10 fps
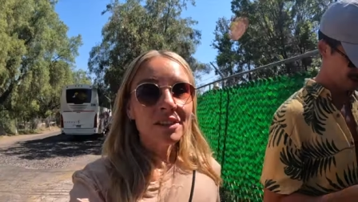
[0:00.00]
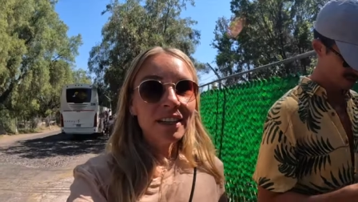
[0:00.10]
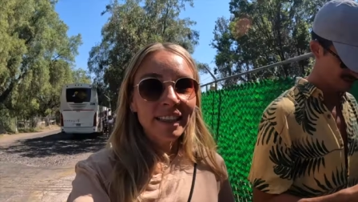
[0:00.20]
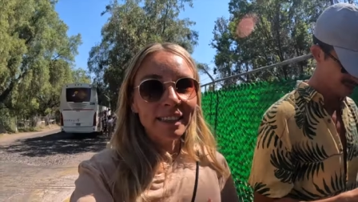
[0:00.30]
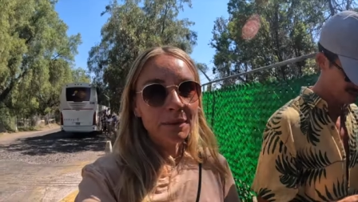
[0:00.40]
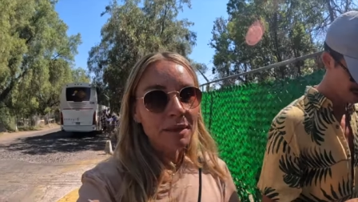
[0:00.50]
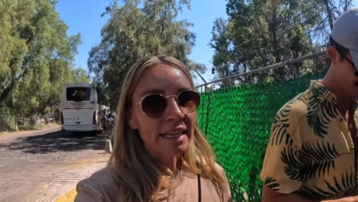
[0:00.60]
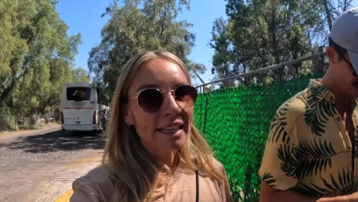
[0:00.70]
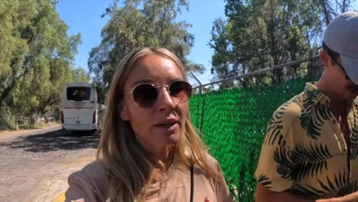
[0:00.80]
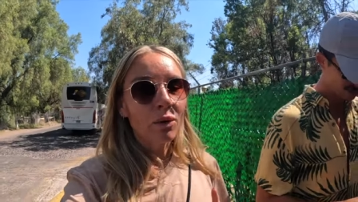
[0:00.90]
ride ended up
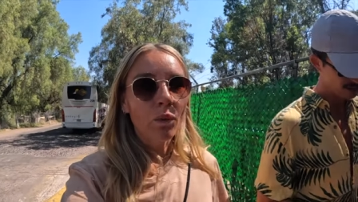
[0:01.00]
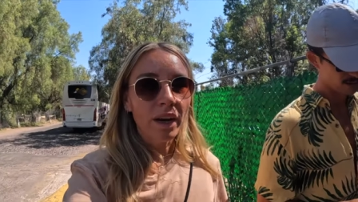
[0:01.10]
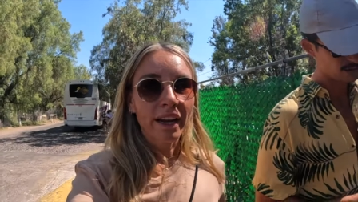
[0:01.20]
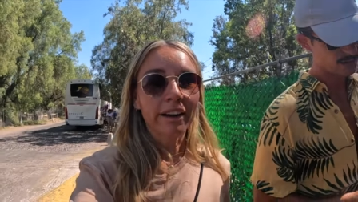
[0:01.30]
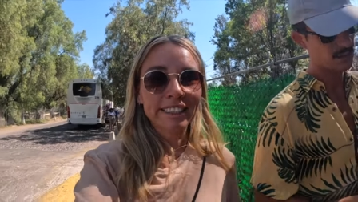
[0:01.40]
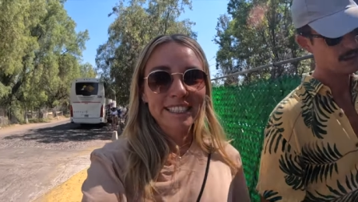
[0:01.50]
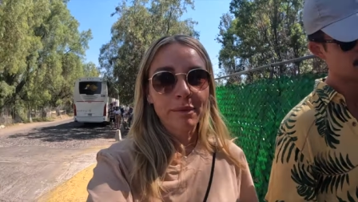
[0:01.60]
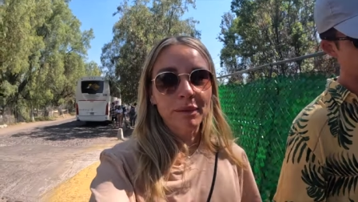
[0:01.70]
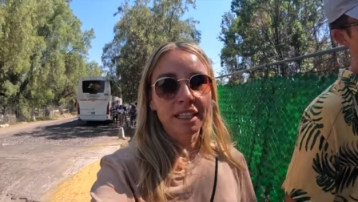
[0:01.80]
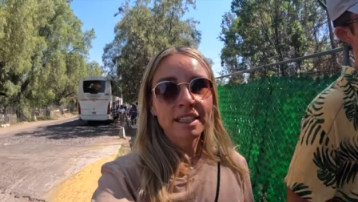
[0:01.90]
taking one hour and 10
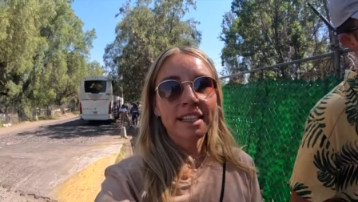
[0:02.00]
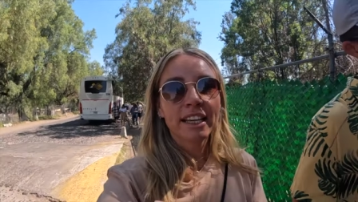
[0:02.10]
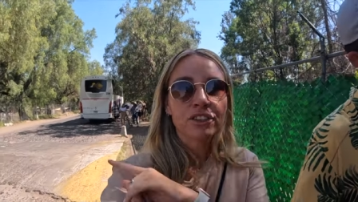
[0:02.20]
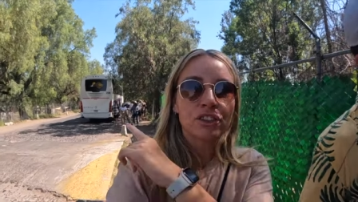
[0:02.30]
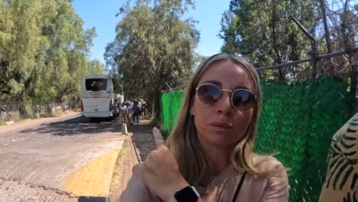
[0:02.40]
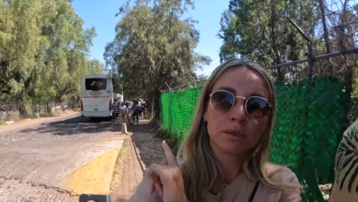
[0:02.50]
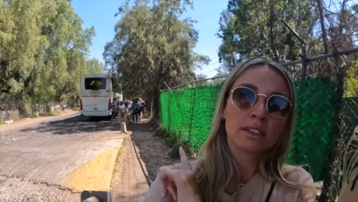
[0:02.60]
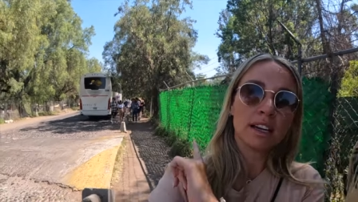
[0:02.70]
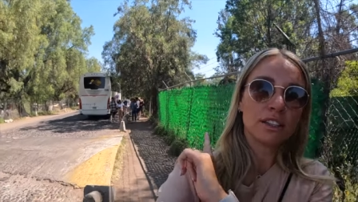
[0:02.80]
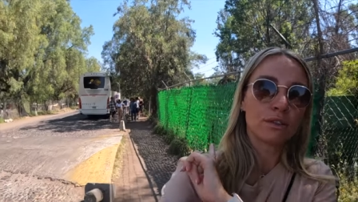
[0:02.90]
minutes and it dropped
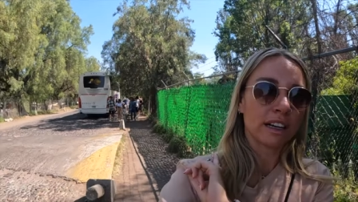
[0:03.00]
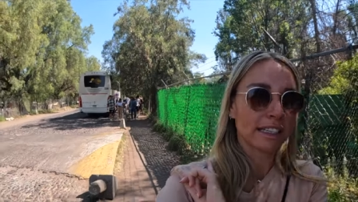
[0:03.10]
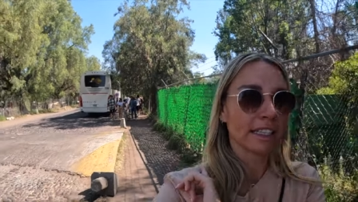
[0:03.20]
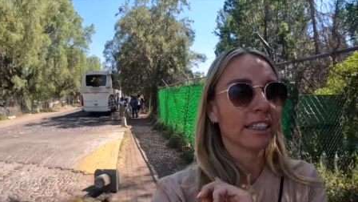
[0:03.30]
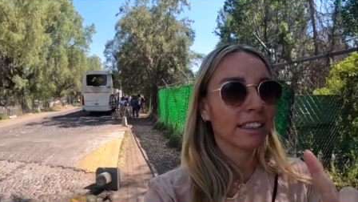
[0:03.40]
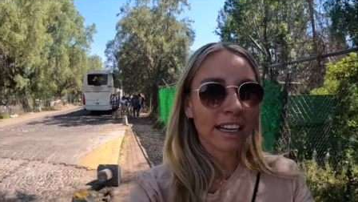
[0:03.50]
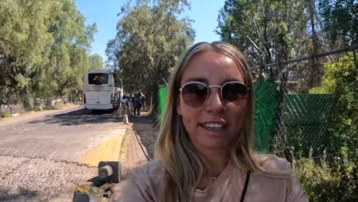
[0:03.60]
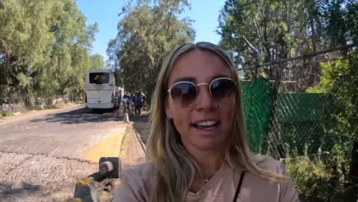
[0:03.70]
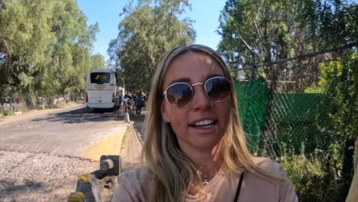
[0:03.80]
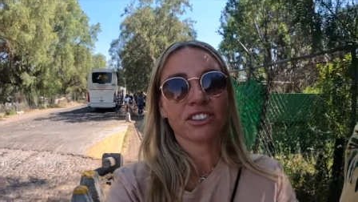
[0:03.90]
us right here and
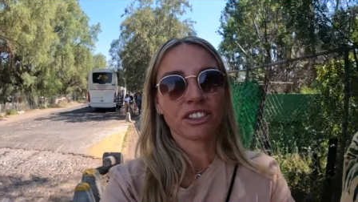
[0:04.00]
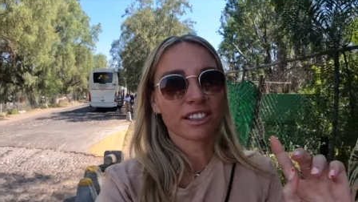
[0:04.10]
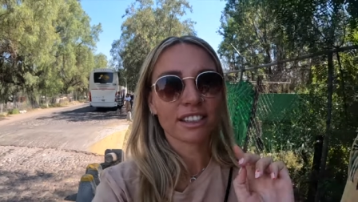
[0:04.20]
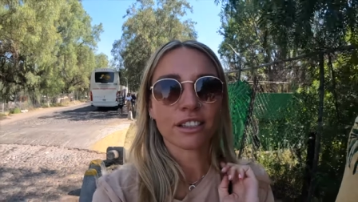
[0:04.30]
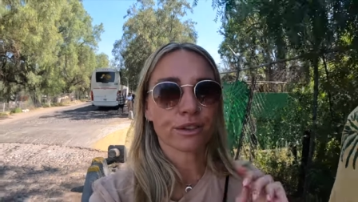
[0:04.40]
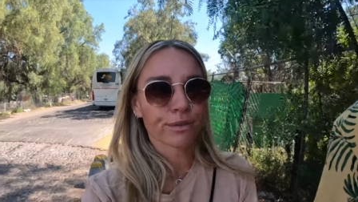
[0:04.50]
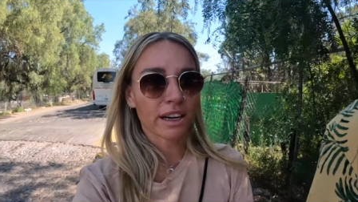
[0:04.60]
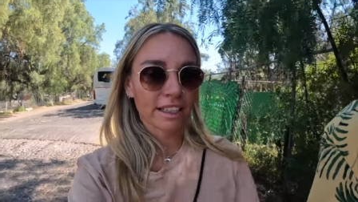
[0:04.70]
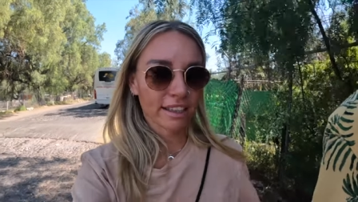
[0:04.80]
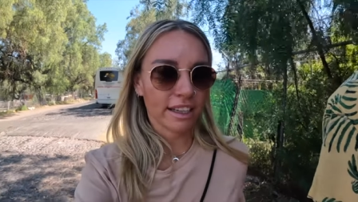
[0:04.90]
the entrance is
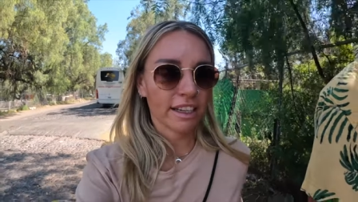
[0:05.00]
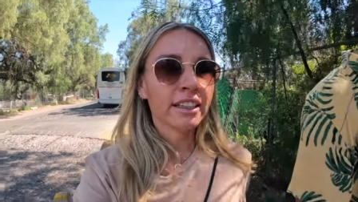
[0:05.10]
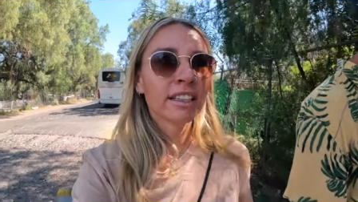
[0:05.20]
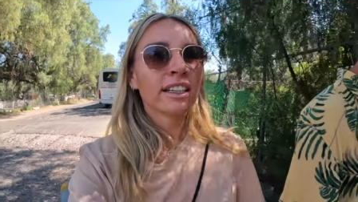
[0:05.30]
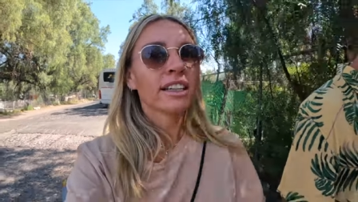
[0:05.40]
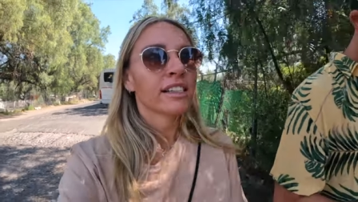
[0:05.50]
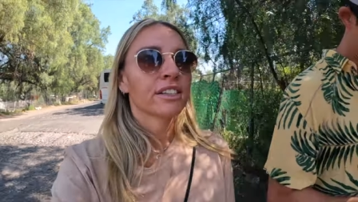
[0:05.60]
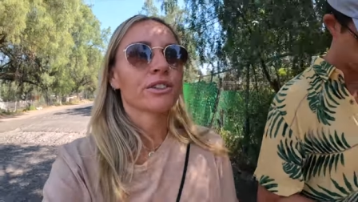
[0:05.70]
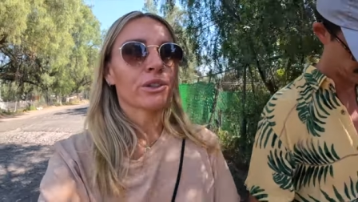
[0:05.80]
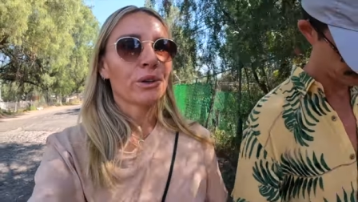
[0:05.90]
right there.
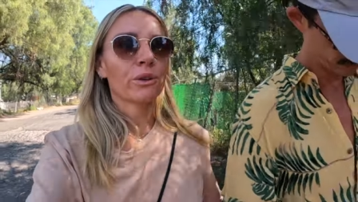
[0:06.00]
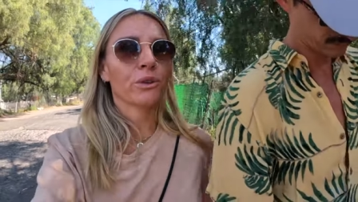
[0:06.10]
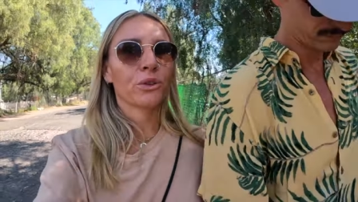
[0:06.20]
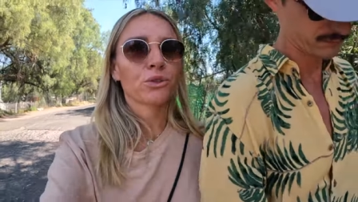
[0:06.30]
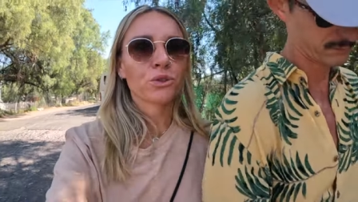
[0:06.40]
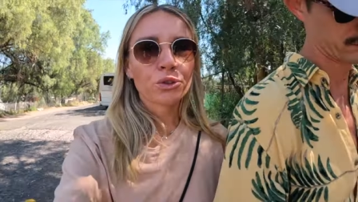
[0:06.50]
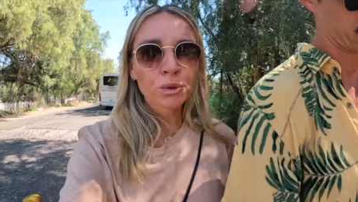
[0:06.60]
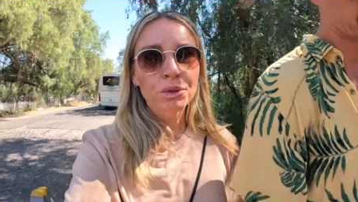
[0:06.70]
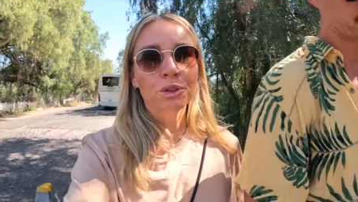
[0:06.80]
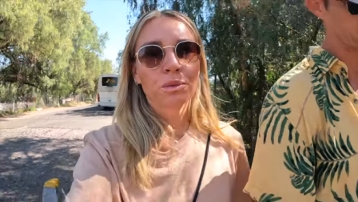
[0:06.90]
So
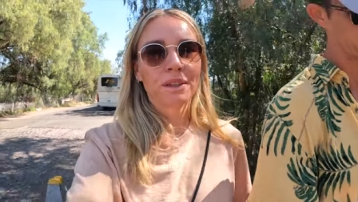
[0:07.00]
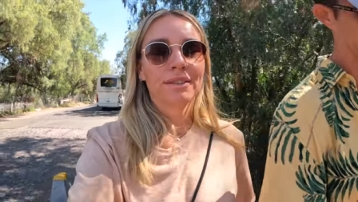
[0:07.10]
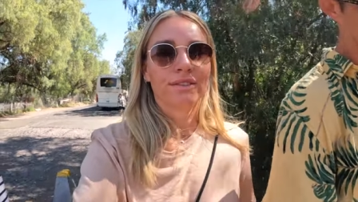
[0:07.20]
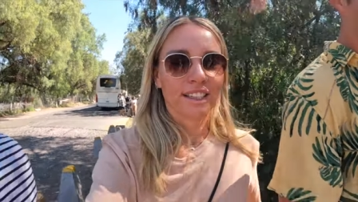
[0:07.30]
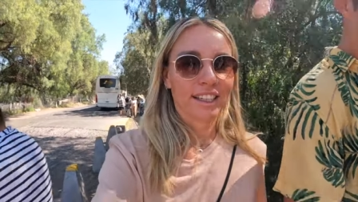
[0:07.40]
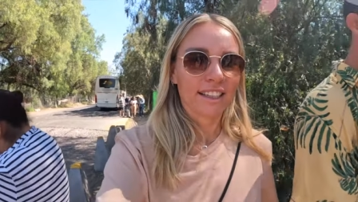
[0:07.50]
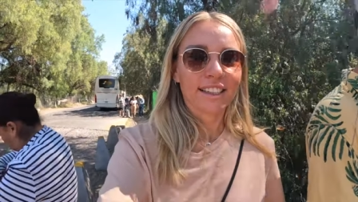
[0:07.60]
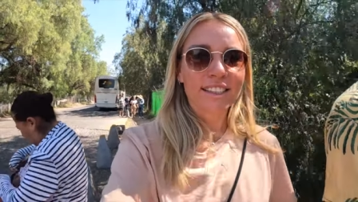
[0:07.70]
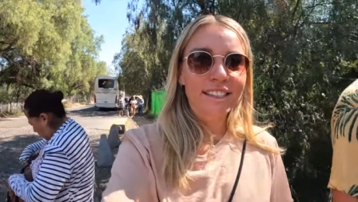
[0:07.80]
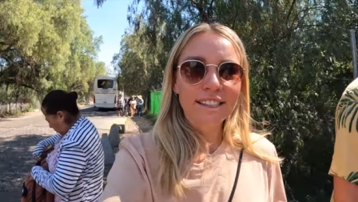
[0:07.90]
super, super convenient
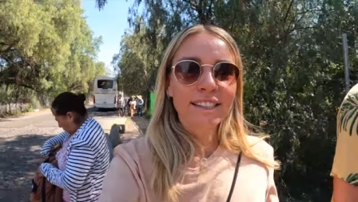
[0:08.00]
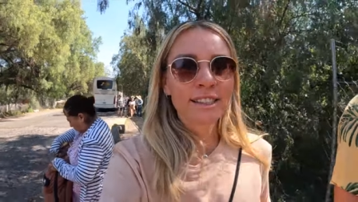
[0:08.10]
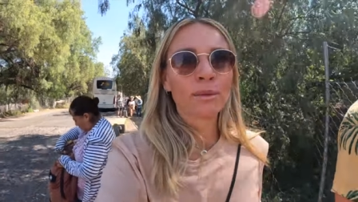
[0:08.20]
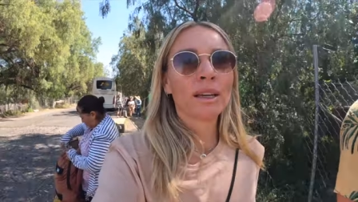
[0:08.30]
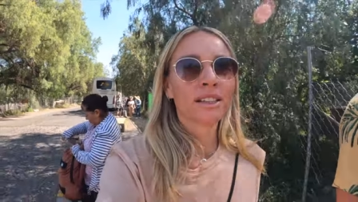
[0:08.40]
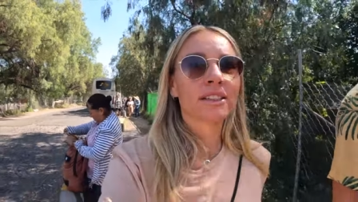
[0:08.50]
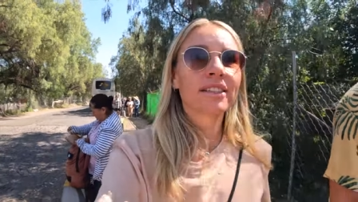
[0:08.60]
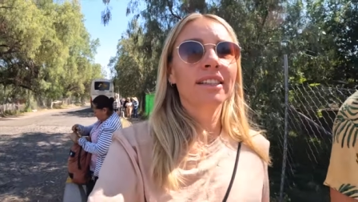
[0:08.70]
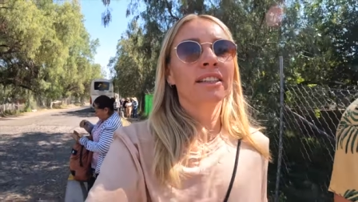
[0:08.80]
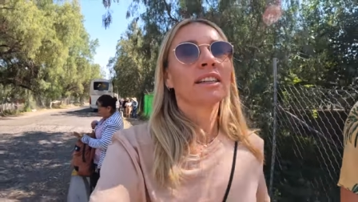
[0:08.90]
and just 60 pesos
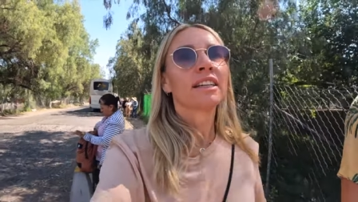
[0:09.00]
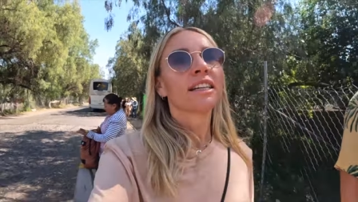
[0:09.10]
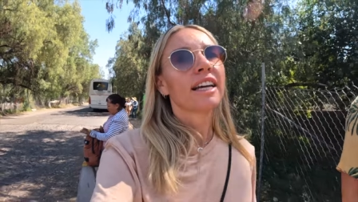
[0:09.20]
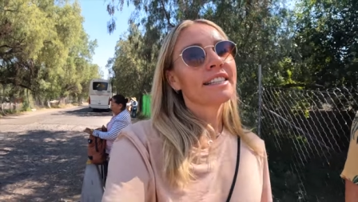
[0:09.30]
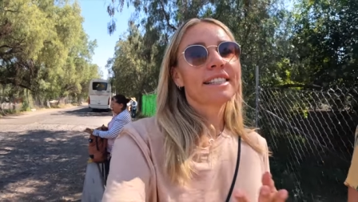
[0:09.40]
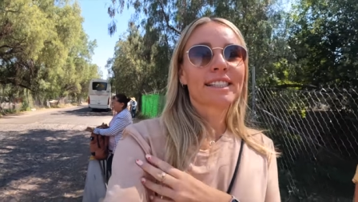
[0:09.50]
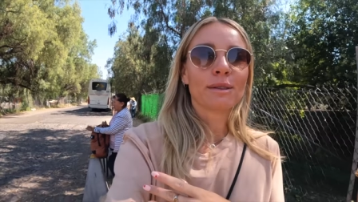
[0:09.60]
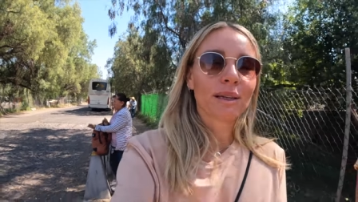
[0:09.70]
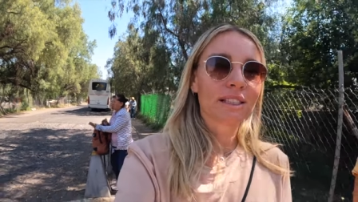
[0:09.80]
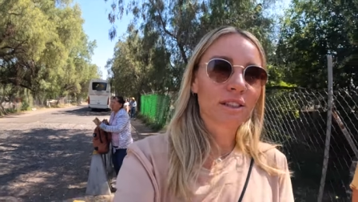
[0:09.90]
here and 60
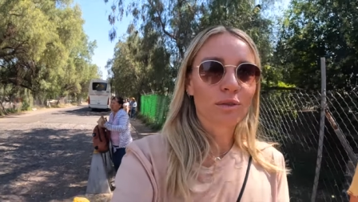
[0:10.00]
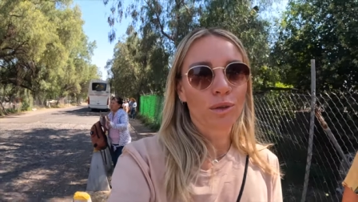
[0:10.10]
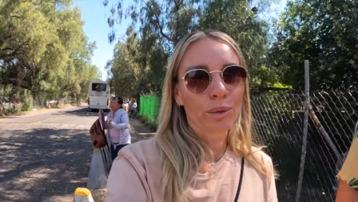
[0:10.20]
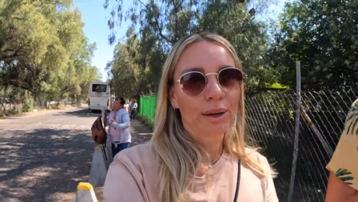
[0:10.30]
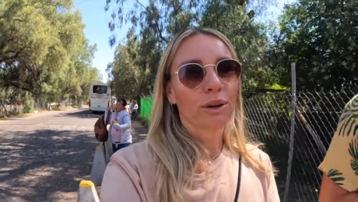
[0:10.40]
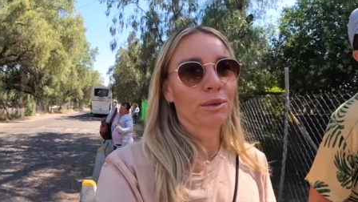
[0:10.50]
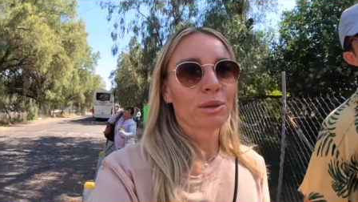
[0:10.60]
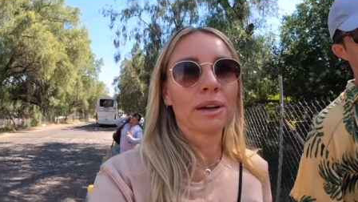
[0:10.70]
pesos for the way home as